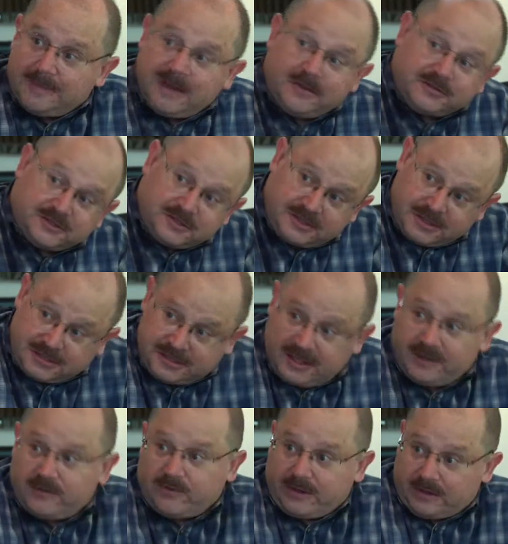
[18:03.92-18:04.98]
now it's a
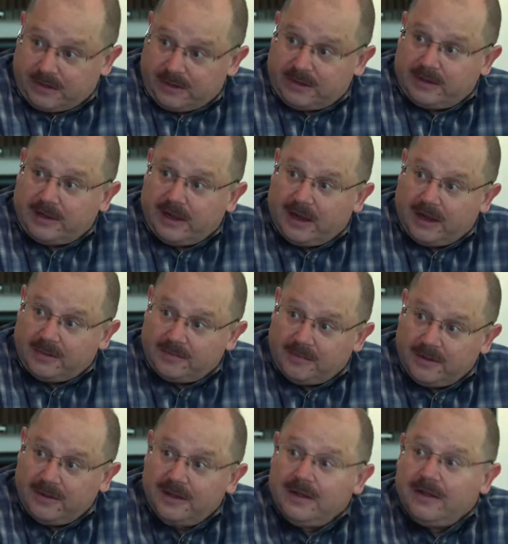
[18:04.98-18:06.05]
16-week lead time.
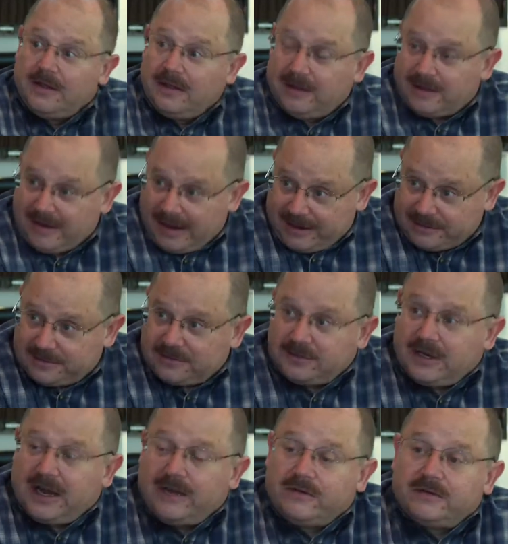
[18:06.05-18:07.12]
That is a
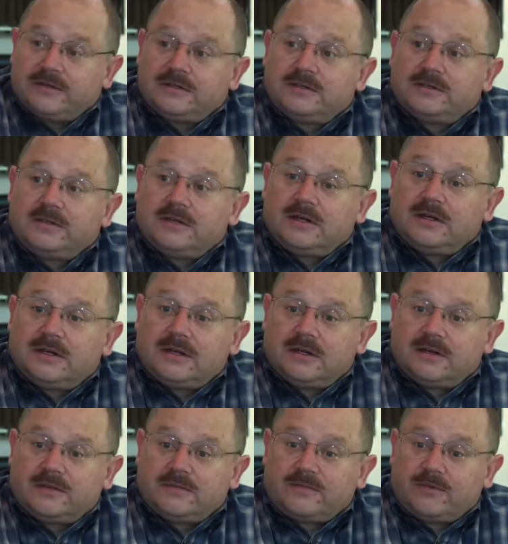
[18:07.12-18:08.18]
challenge
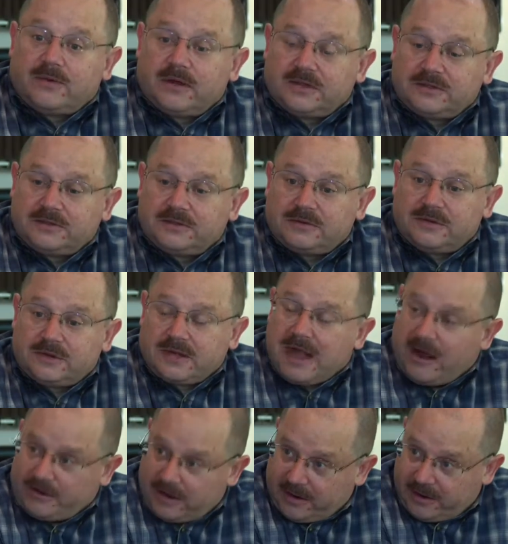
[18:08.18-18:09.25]
for us to
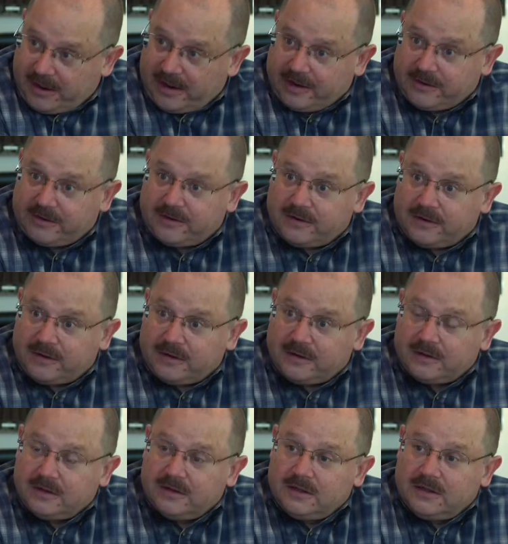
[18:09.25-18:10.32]
count on that
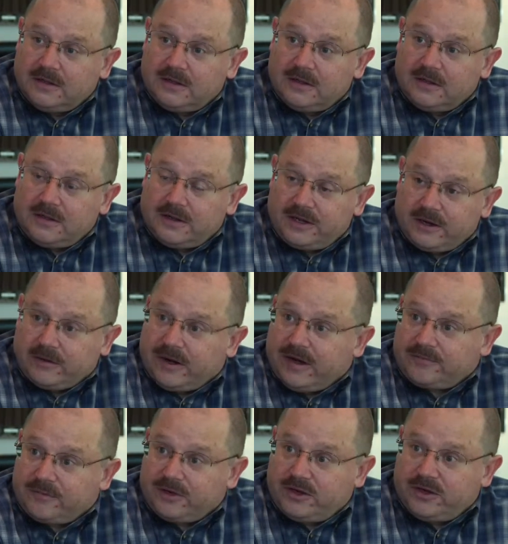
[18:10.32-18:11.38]
year
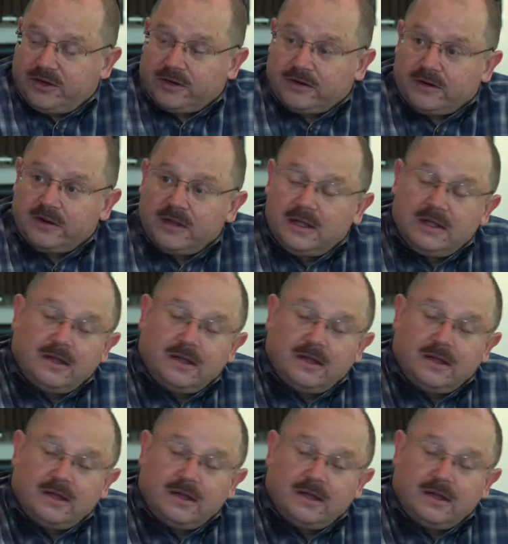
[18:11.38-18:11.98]
after year.